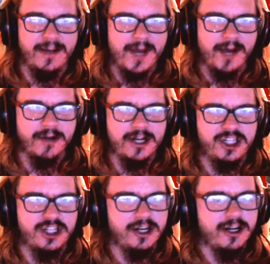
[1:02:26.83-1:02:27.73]
I'm not really
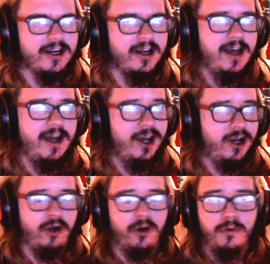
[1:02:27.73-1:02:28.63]
sure
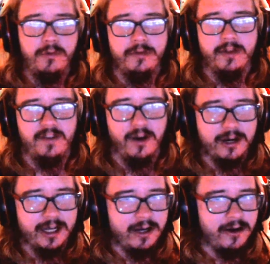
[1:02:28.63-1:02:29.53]
who the
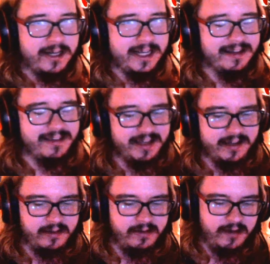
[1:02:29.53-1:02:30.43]
target audience
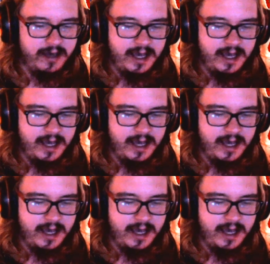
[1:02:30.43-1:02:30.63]
is,